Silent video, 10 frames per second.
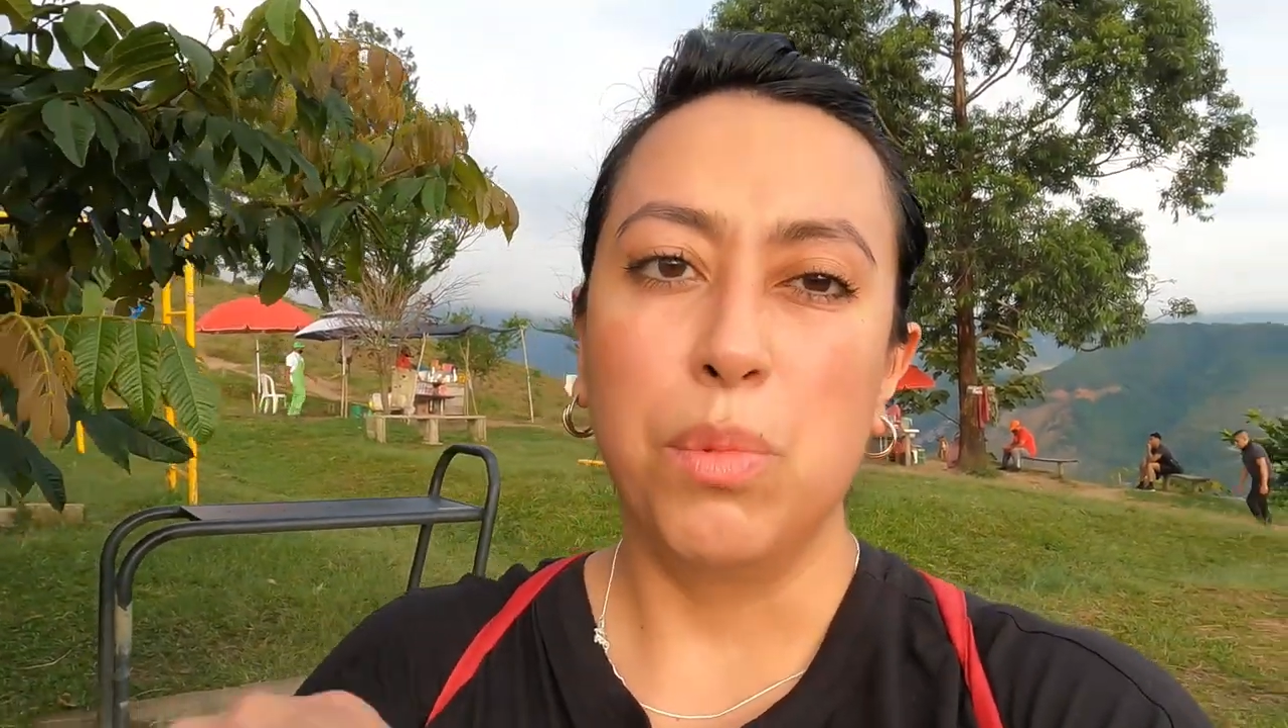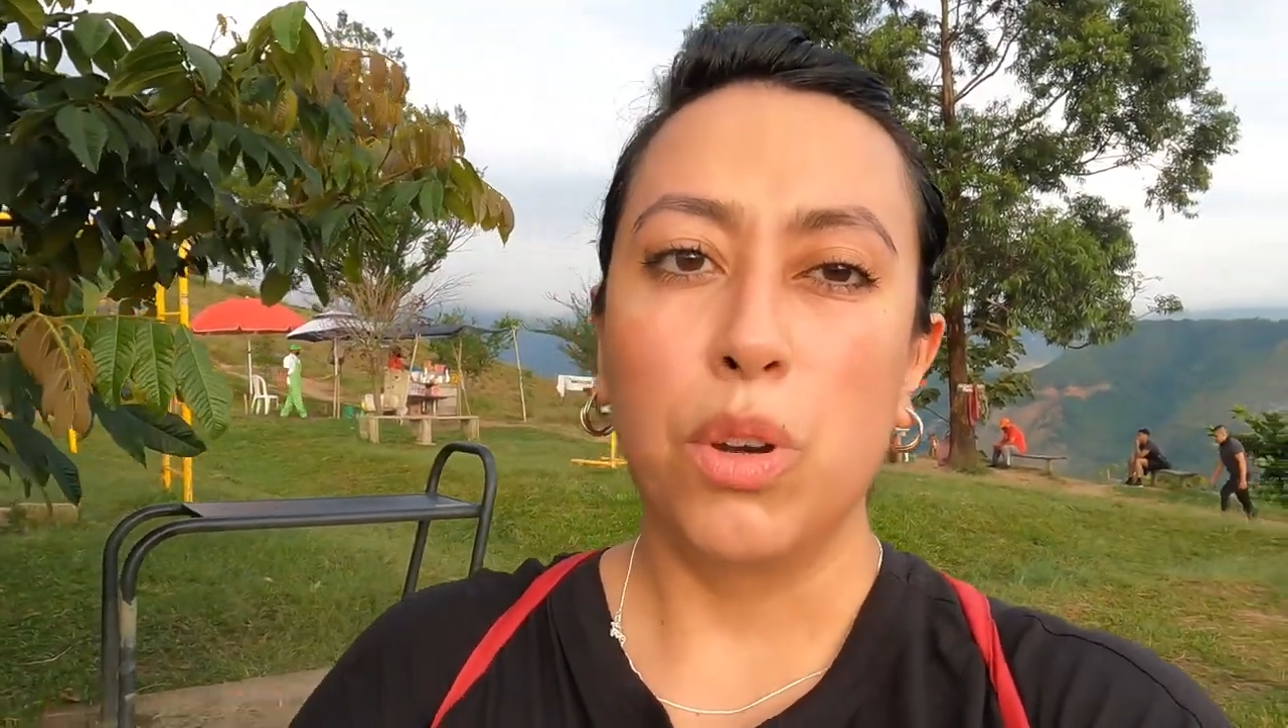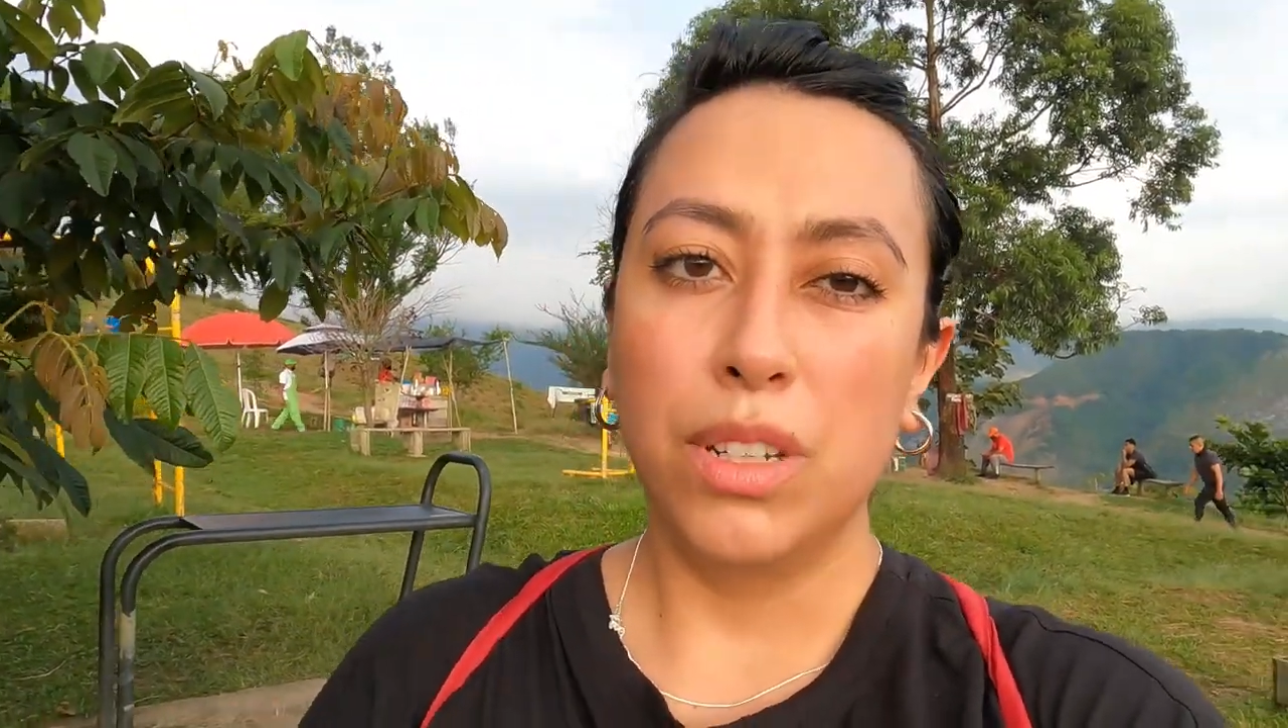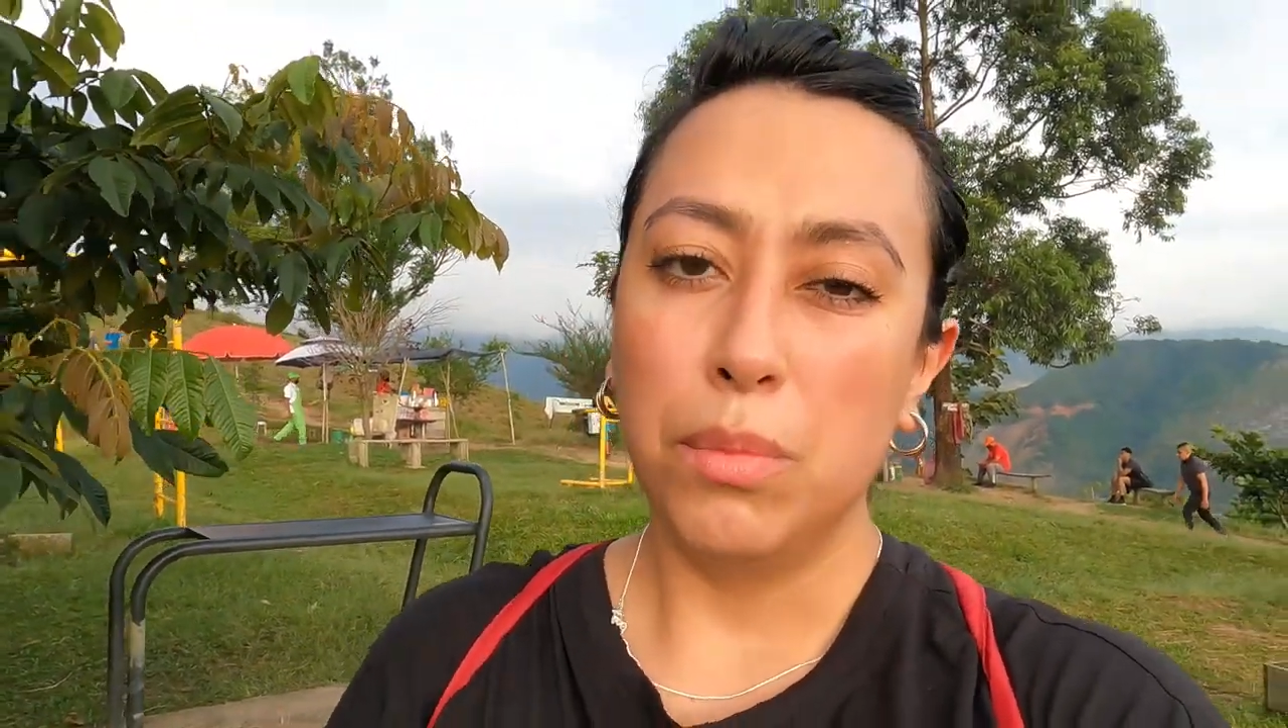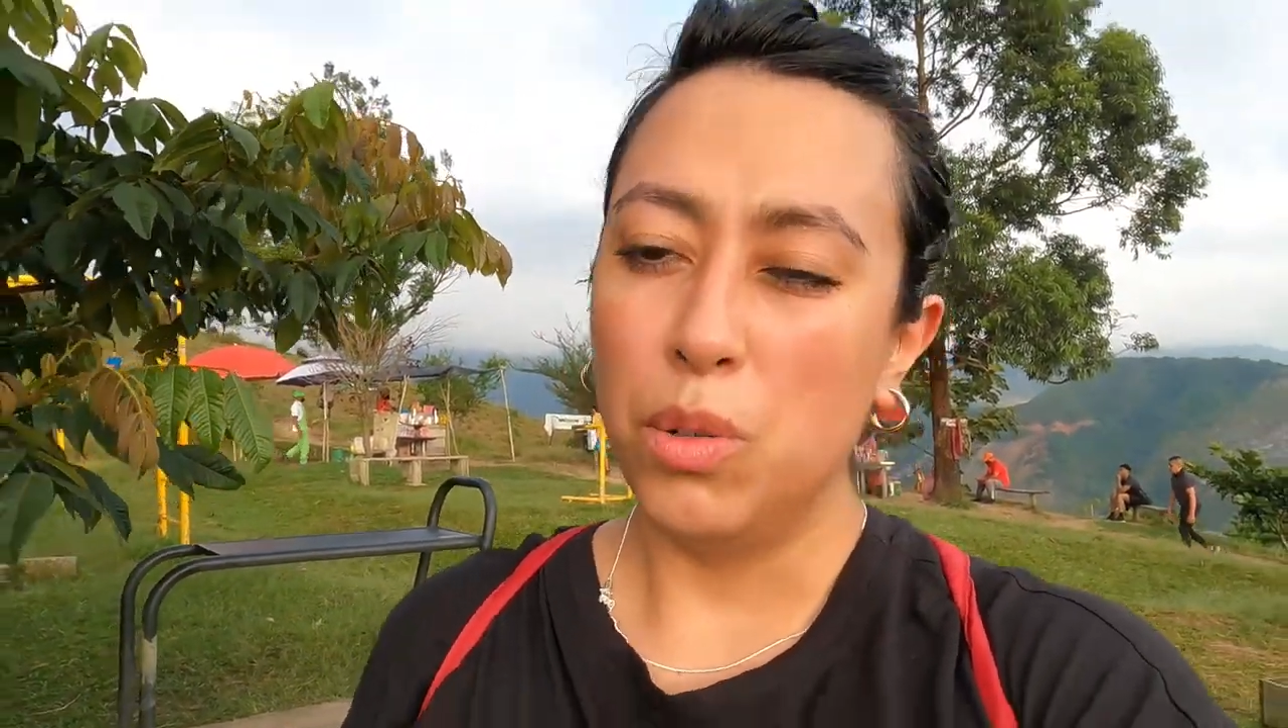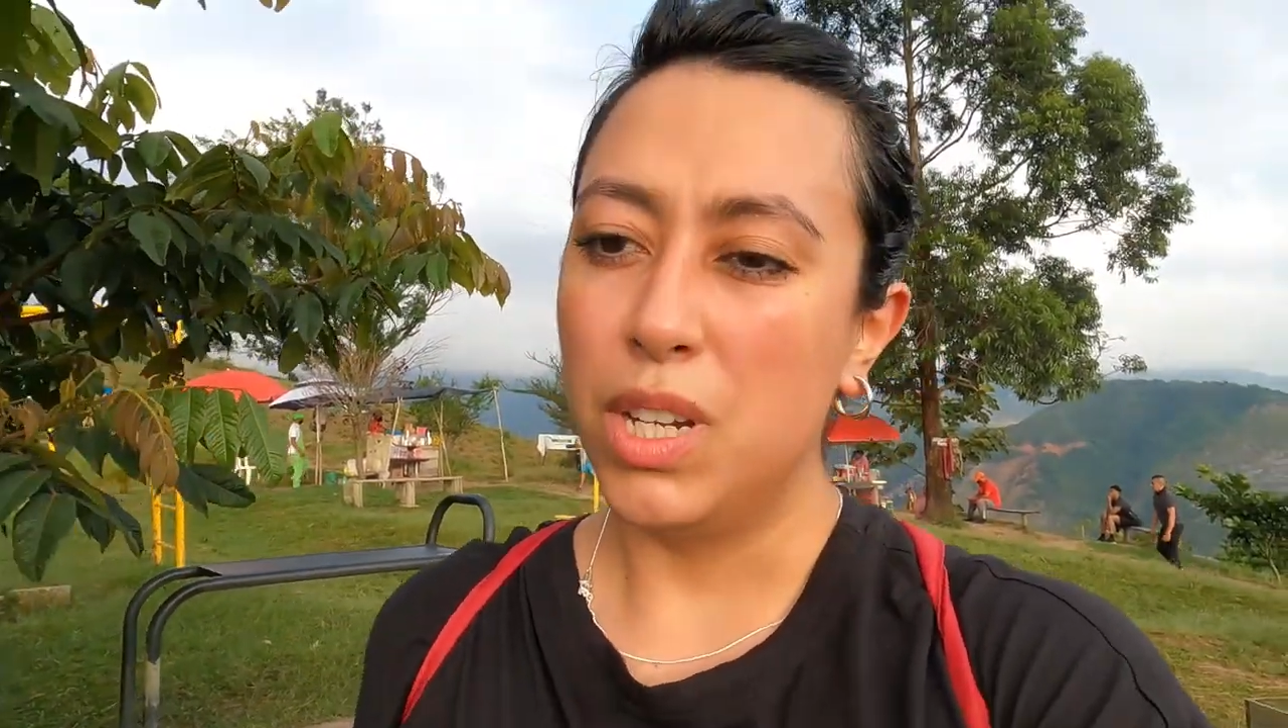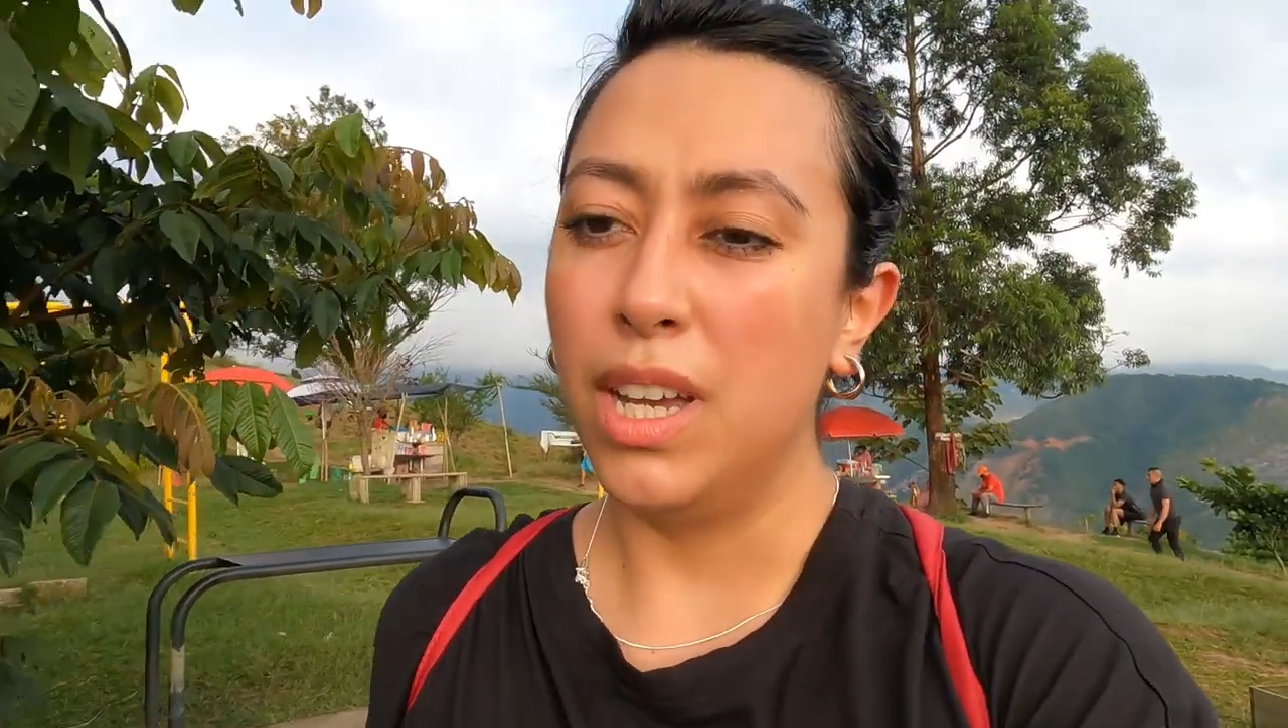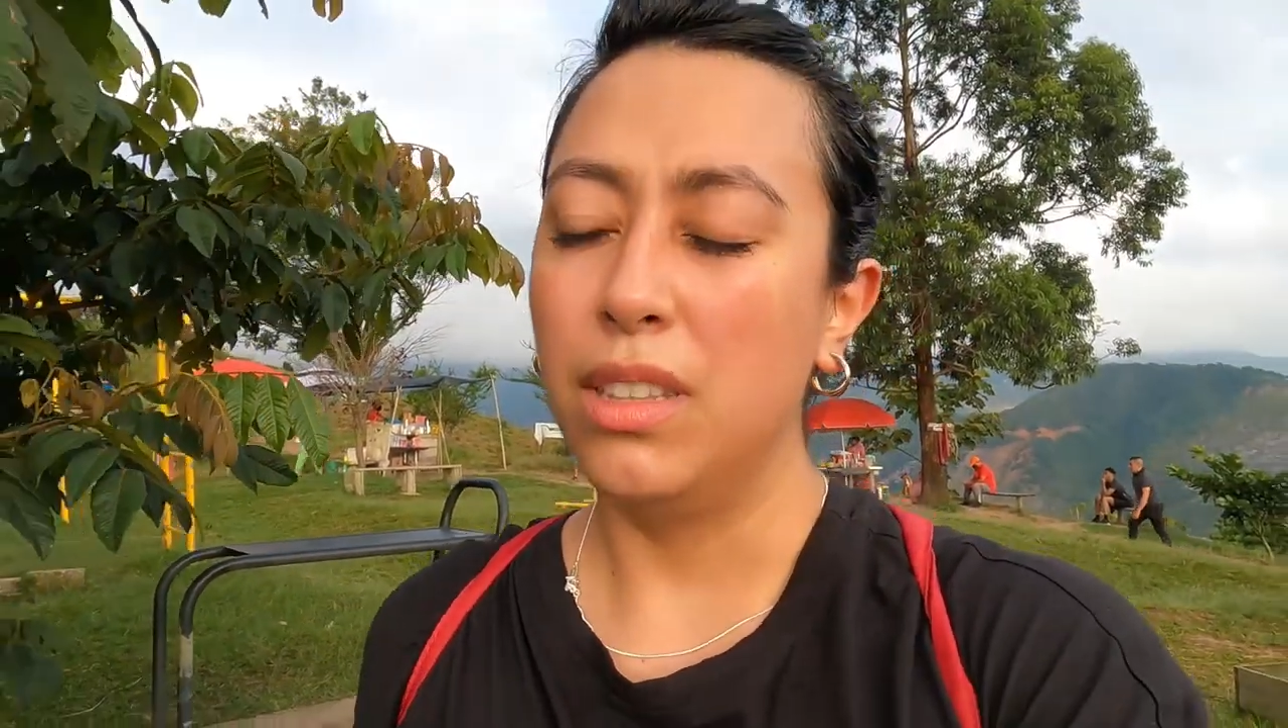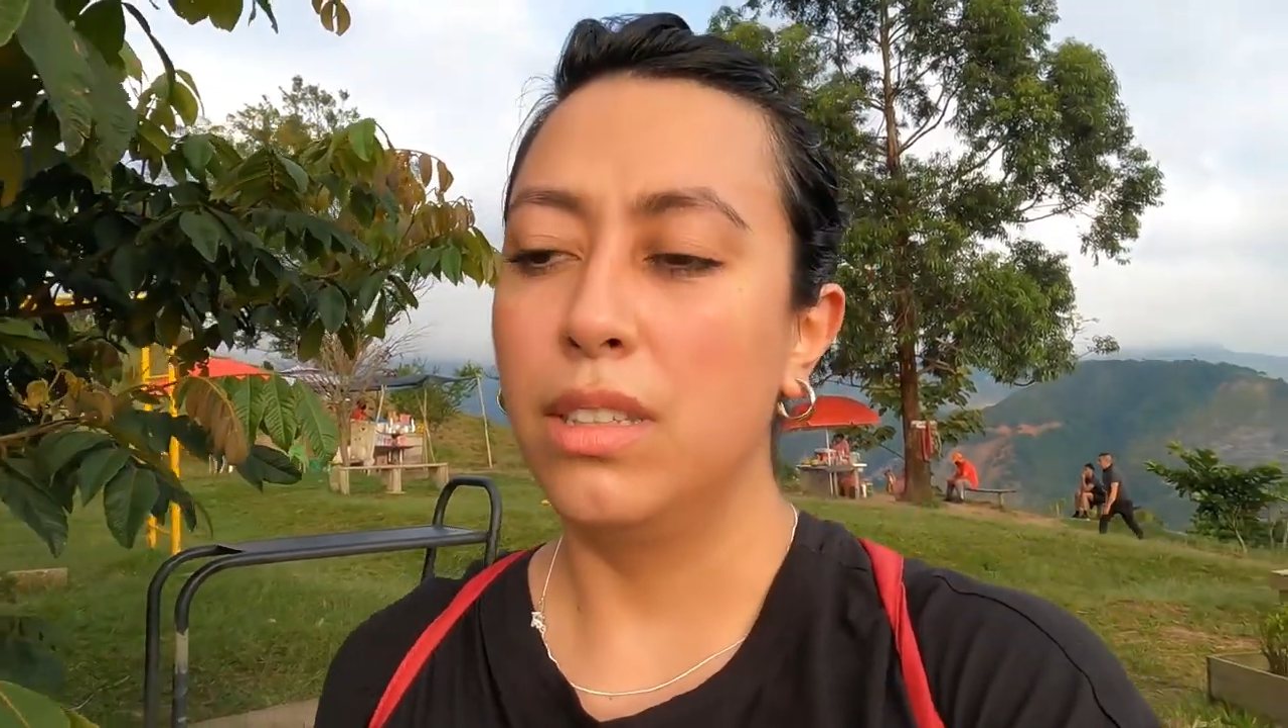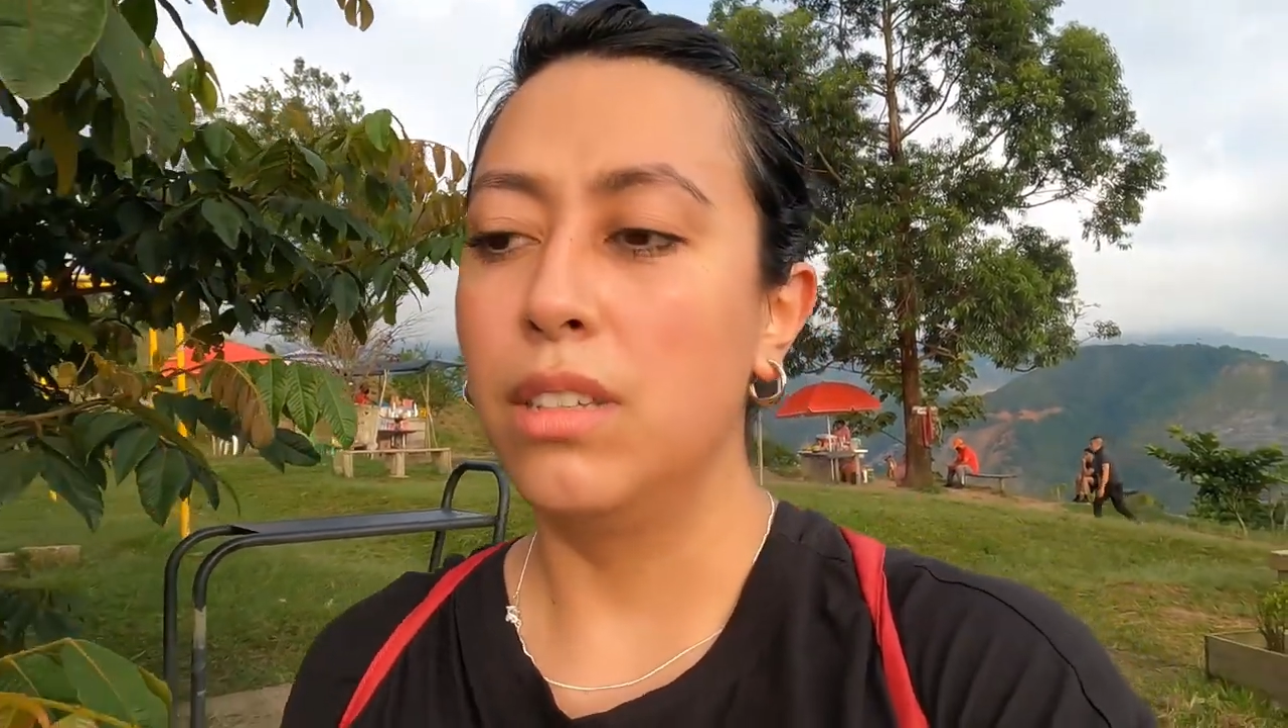more in the
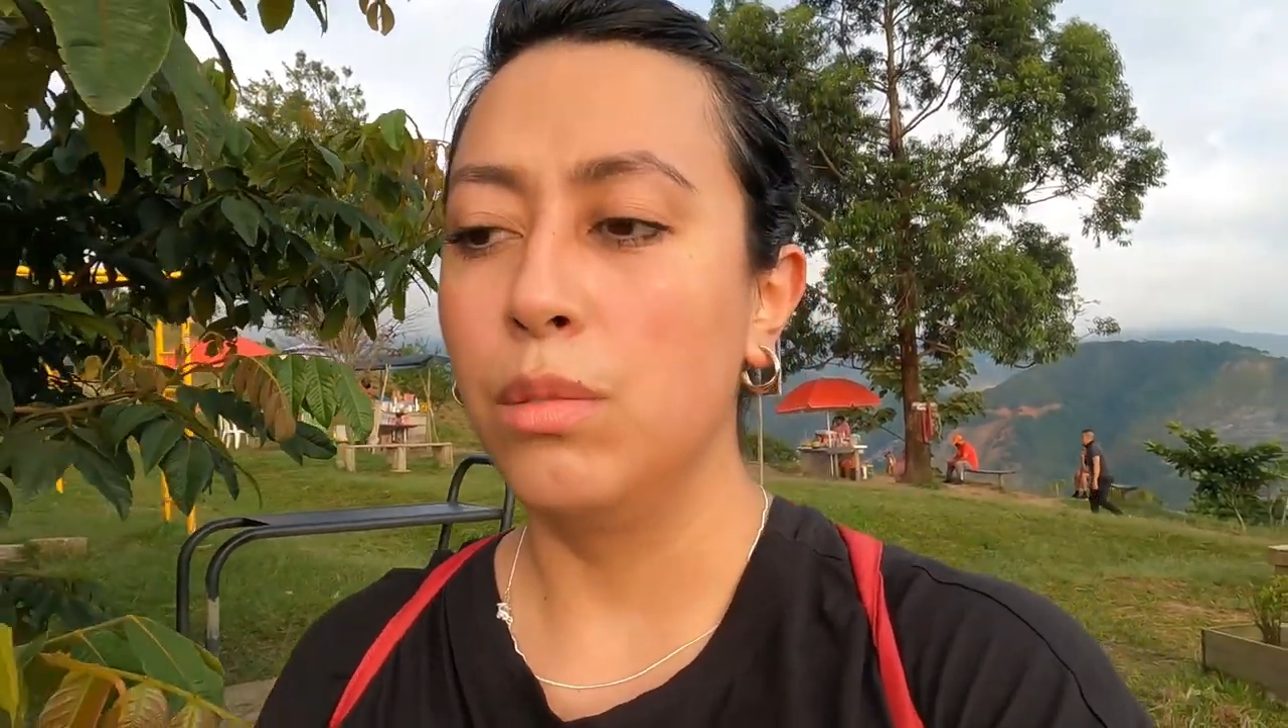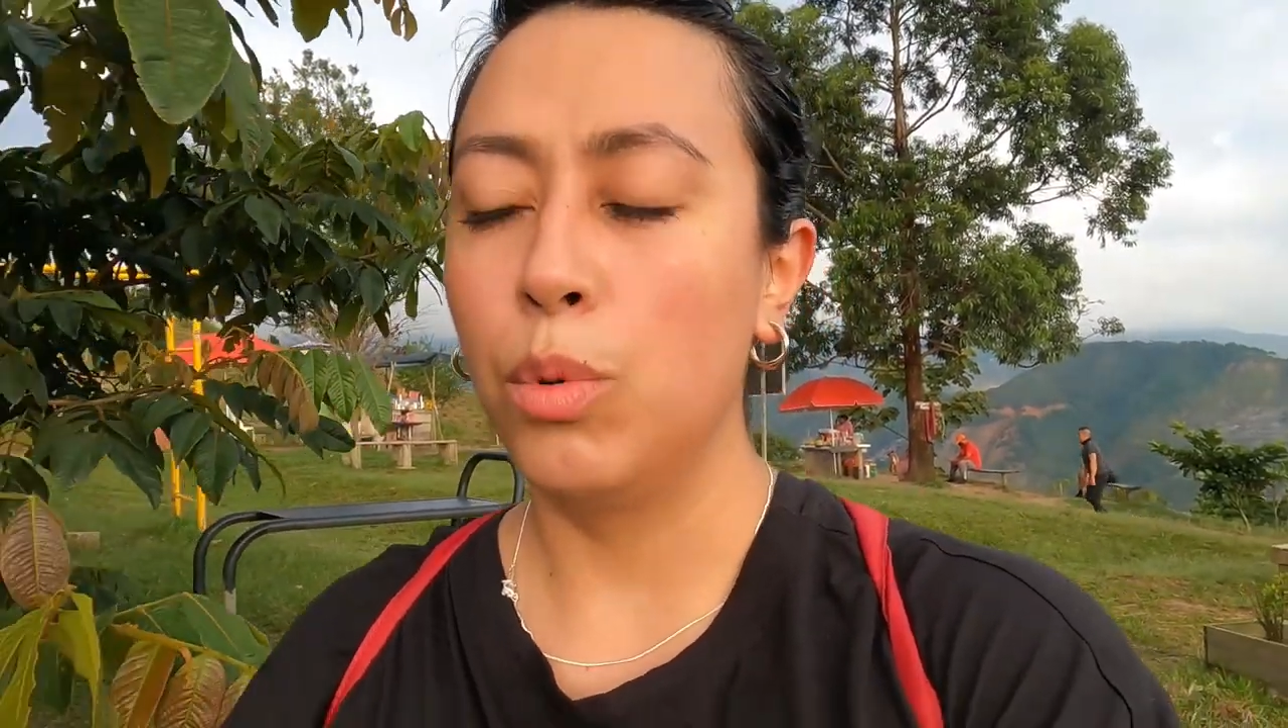mountains there's